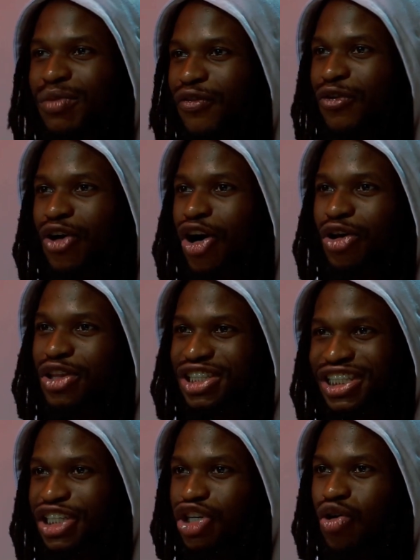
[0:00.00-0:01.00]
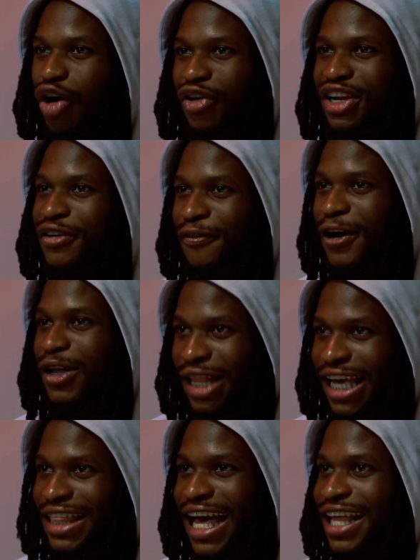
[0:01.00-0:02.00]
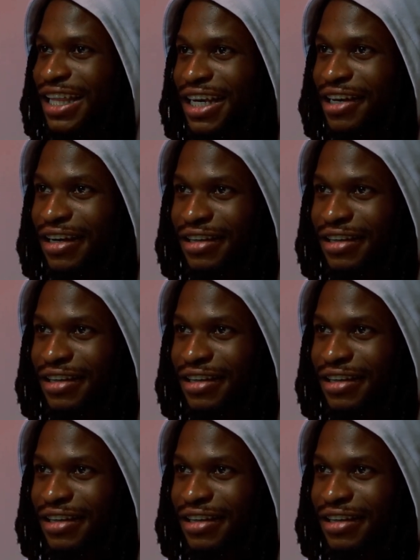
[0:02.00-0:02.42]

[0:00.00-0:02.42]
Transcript: before all this shit, you already felt like that nigga.